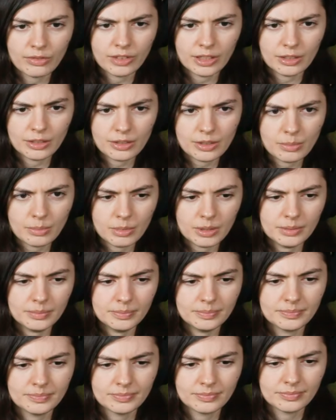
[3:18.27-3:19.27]
I'll have to figure out
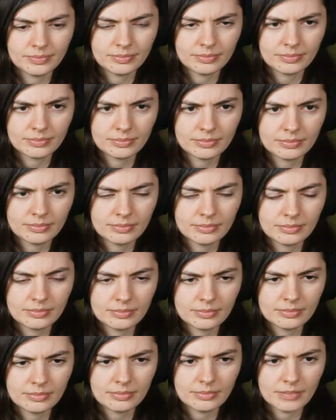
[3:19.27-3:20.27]
something else.